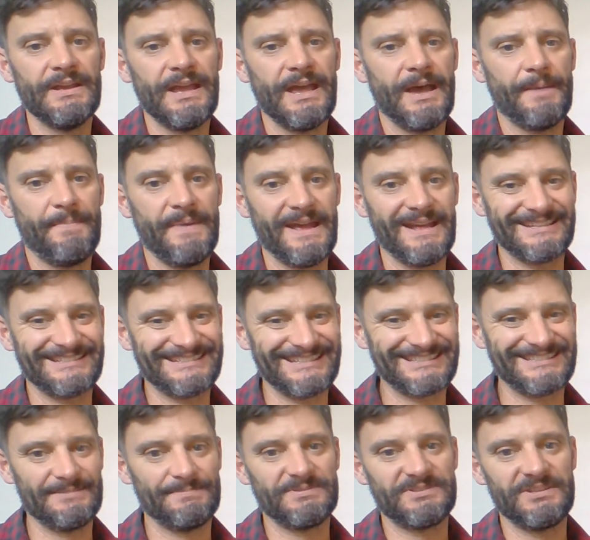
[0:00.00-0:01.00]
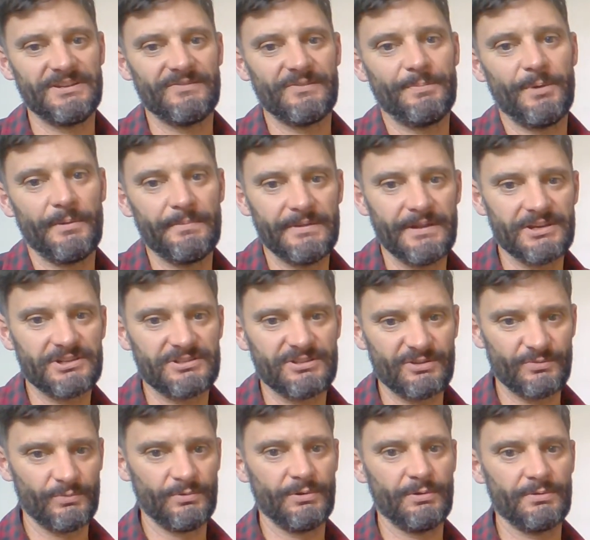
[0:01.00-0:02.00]
About 60% of the population
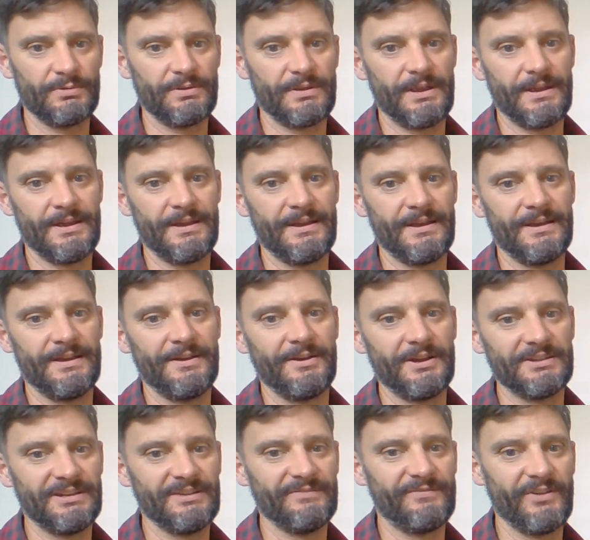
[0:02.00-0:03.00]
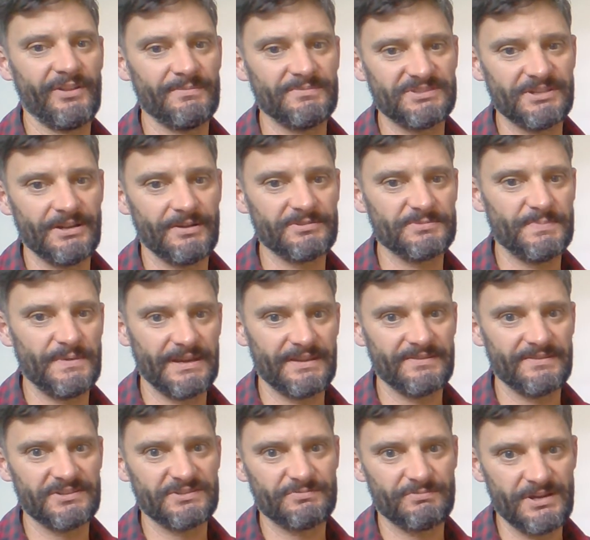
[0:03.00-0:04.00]
of the world identify themselves being in
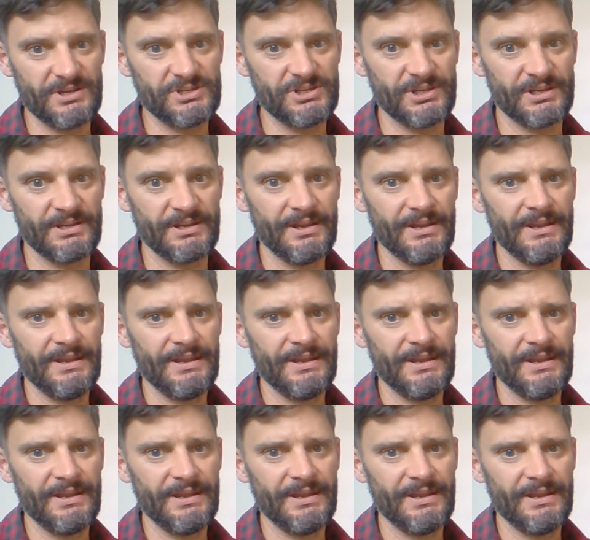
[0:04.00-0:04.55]
this region.